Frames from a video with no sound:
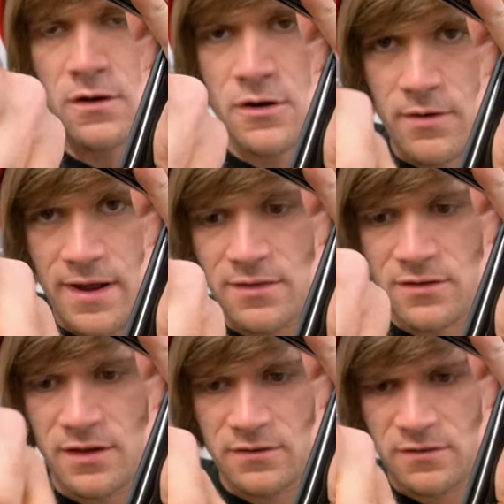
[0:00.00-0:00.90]
a great
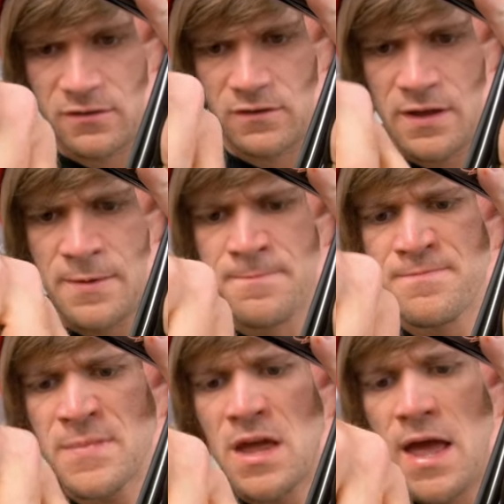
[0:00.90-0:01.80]
thing to see.
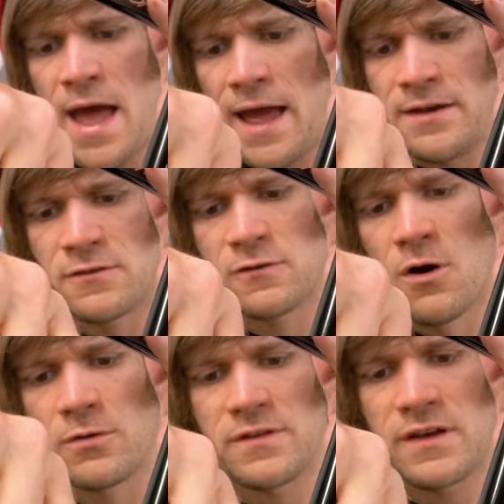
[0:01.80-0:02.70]
And so to